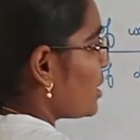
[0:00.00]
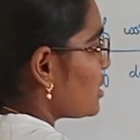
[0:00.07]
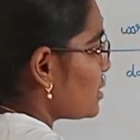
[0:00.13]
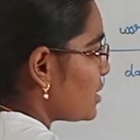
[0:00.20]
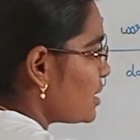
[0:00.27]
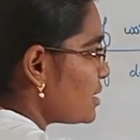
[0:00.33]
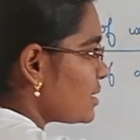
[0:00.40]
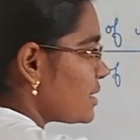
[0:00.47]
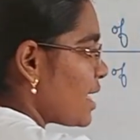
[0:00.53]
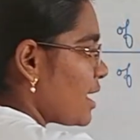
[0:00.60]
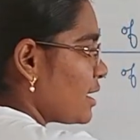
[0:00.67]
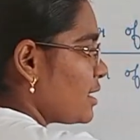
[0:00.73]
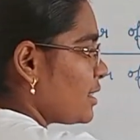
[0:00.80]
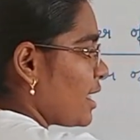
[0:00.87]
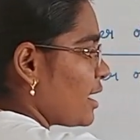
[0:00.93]
since
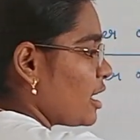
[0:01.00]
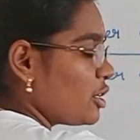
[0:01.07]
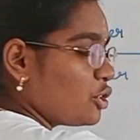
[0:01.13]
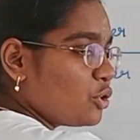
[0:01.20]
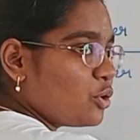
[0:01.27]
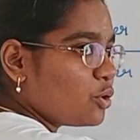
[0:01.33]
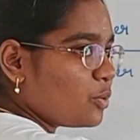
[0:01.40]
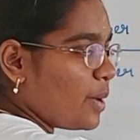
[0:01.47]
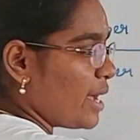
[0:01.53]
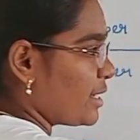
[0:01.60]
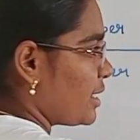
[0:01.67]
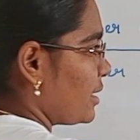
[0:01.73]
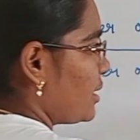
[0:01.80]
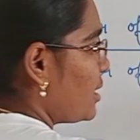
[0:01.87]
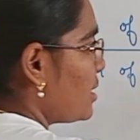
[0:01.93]
there are two
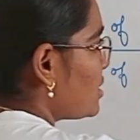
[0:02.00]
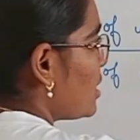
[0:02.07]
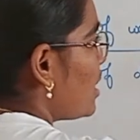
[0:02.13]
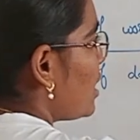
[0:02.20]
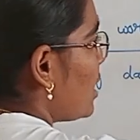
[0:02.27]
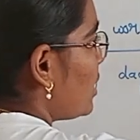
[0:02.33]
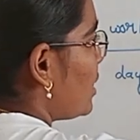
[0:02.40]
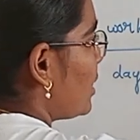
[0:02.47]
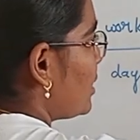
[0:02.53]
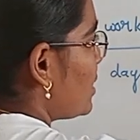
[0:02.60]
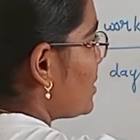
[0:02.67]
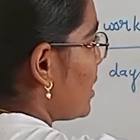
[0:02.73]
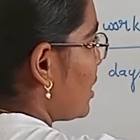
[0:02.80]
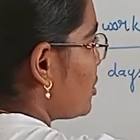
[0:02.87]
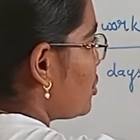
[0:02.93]
quantities, let
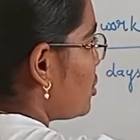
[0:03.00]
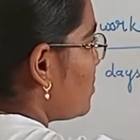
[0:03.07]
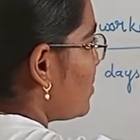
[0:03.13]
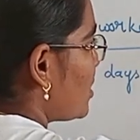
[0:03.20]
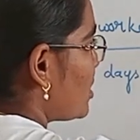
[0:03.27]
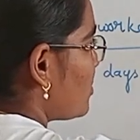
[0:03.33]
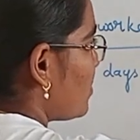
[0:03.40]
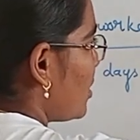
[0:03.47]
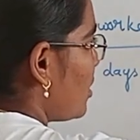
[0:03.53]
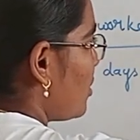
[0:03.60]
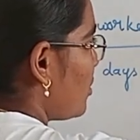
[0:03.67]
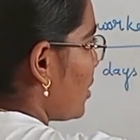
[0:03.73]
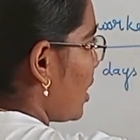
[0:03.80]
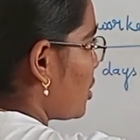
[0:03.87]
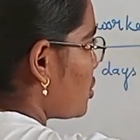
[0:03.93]
us assume this
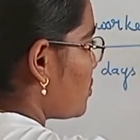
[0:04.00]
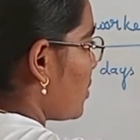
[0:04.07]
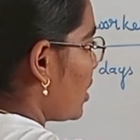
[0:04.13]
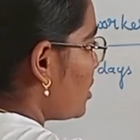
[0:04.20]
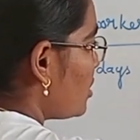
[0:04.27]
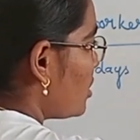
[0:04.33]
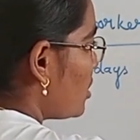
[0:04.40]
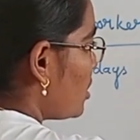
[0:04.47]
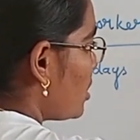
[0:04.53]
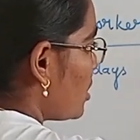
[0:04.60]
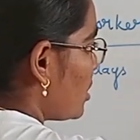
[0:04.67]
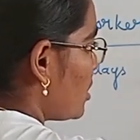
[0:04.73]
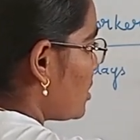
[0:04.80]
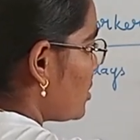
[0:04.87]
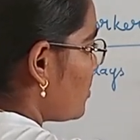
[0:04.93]
be x1,
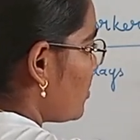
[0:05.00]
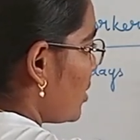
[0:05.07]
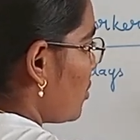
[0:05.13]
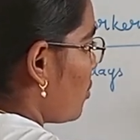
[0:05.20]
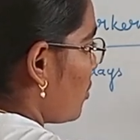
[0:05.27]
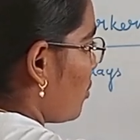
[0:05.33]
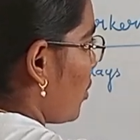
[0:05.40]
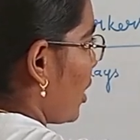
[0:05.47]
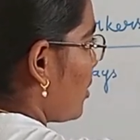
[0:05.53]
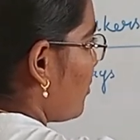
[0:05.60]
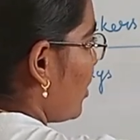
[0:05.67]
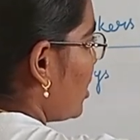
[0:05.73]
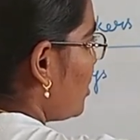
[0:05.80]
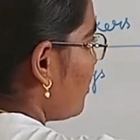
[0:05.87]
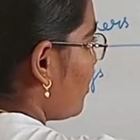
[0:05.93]
this be
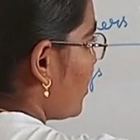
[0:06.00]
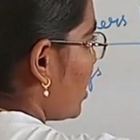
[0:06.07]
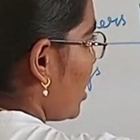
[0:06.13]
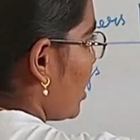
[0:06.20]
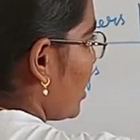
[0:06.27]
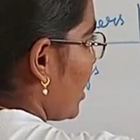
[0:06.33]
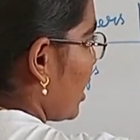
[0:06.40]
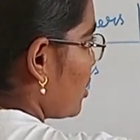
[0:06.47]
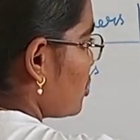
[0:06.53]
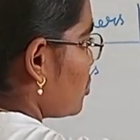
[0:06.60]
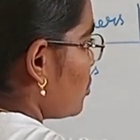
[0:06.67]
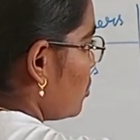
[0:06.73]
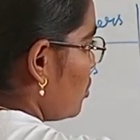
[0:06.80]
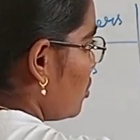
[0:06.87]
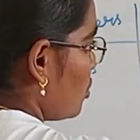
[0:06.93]
y1, x2,